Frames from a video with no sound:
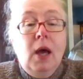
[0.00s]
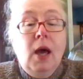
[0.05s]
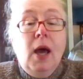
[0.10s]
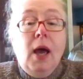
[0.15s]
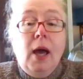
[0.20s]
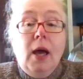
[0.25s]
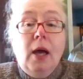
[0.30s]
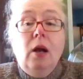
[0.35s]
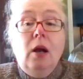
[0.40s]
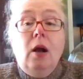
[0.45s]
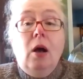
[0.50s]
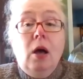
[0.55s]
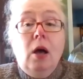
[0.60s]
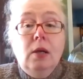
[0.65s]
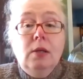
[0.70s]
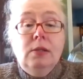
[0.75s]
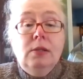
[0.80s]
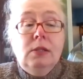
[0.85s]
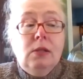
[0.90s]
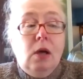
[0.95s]
And
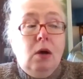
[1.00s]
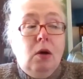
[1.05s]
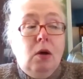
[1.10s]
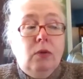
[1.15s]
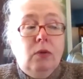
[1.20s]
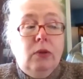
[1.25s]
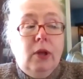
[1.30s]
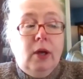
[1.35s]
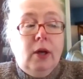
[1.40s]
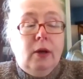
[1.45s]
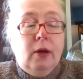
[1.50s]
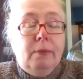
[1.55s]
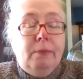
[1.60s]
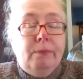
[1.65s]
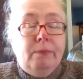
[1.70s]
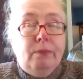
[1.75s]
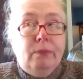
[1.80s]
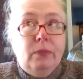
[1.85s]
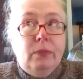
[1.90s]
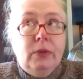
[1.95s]
also
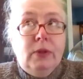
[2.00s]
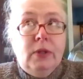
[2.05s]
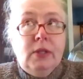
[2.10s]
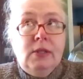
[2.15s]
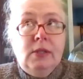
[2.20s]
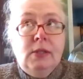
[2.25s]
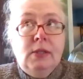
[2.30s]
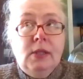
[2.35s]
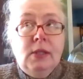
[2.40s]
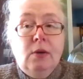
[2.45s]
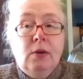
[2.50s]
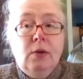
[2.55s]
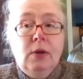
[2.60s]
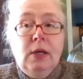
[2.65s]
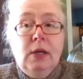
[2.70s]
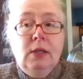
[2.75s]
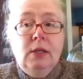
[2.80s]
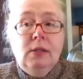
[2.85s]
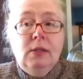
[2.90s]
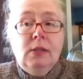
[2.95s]
the
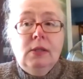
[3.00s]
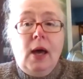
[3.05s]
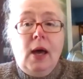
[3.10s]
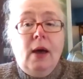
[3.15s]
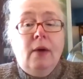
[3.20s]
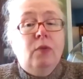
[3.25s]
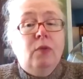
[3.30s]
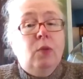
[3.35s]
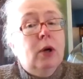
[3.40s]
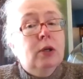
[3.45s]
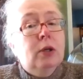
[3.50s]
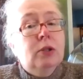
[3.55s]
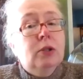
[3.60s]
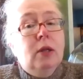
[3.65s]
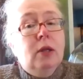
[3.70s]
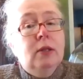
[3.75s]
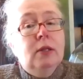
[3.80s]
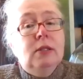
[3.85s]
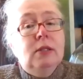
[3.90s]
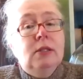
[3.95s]
series, I've worked
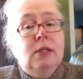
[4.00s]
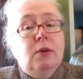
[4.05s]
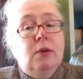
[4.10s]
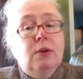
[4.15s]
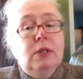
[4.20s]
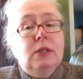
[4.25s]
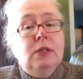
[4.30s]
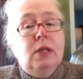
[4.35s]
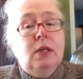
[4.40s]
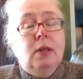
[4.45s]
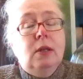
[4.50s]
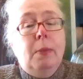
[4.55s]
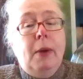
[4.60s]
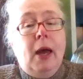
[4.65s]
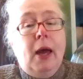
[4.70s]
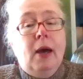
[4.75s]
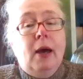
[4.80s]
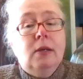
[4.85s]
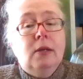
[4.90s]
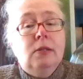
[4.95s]
on this series in the
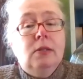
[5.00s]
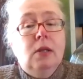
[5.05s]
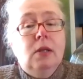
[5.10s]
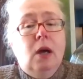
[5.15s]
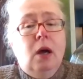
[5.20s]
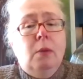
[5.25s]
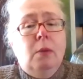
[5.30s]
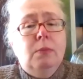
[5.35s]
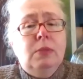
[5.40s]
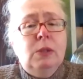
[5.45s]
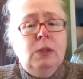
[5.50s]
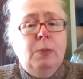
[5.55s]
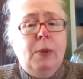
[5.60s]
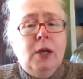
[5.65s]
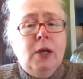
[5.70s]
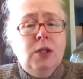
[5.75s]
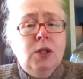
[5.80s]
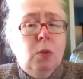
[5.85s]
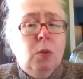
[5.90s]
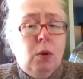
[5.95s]
past.
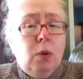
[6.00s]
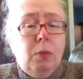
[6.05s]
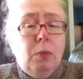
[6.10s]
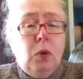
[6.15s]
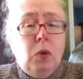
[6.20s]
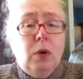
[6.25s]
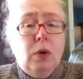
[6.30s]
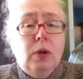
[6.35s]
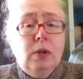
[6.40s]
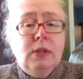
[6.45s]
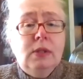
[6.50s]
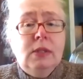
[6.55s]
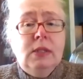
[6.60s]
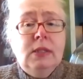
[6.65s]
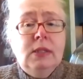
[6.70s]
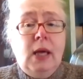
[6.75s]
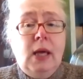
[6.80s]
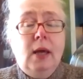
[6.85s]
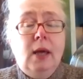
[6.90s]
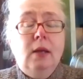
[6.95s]
Special reports
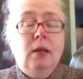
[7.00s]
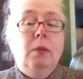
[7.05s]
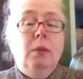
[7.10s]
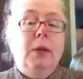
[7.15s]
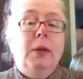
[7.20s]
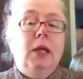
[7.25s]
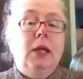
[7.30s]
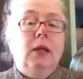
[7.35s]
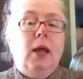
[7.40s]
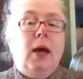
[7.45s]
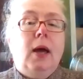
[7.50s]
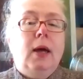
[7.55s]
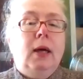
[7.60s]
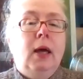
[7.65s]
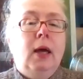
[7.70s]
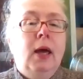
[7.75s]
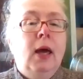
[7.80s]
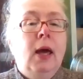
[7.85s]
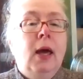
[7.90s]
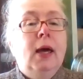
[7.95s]
tend to be
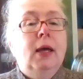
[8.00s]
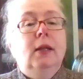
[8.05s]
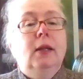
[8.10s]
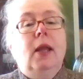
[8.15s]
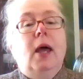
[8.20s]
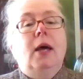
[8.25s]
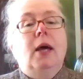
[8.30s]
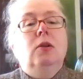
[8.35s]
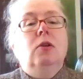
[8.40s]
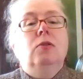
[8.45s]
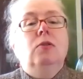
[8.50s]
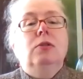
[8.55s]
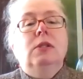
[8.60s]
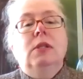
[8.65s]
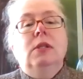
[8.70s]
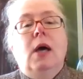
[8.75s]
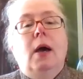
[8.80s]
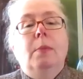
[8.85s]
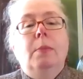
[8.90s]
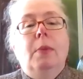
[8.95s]
like headline news
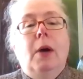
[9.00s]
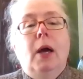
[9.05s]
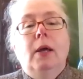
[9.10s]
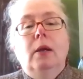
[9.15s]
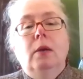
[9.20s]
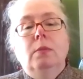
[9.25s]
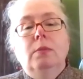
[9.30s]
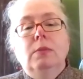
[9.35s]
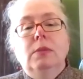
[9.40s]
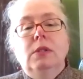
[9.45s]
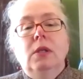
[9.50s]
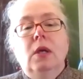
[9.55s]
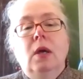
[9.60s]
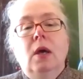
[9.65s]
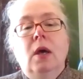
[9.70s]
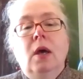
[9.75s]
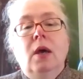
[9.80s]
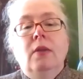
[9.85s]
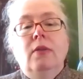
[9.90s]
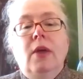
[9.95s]
type items.
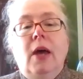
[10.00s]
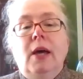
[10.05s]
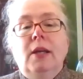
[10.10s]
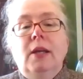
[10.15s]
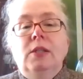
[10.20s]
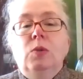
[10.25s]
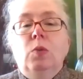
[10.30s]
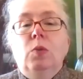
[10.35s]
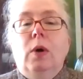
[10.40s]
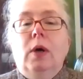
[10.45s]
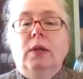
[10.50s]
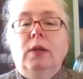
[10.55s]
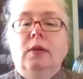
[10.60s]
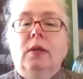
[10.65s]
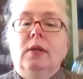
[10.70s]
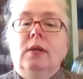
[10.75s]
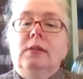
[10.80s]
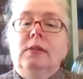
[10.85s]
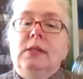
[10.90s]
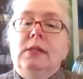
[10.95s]
That's what
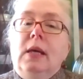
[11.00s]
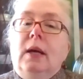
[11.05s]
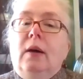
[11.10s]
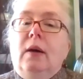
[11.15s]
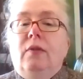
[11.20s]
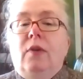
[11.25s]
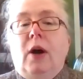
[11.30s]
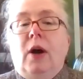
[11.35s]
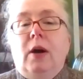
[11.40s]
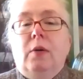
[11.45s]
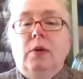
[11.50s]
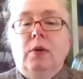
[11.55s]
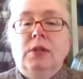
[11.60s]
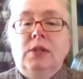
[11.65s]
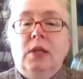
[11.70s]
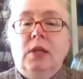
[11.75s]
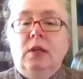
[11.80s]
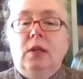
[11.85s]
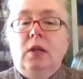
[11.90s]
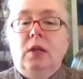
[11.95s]
the Zika
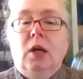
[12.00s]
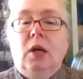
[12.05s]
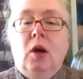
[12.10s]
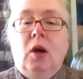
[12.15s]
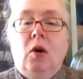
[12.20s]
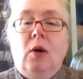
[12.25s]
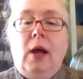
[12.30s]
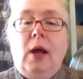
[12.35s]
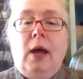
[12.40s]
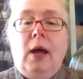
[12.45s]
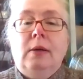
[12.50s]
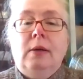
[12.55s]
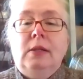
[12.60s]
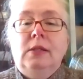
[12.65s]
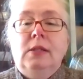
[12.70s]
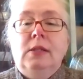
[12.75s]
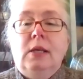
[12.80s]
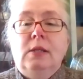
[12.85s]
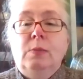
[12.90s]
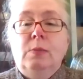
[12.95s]
virus and the Dakota
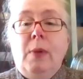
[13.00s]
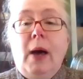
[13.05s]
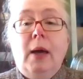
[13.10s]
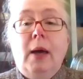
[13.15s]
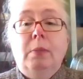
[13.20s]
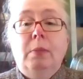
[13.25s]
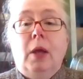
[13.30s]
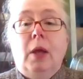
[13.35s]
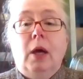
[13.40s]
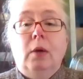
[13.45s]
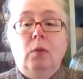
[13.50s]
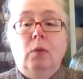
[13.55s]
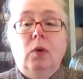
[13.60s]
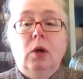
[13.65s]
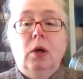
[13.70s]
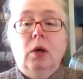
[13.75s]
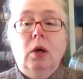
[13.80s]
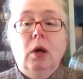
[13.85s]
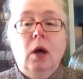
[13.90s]
Access Pipeline were.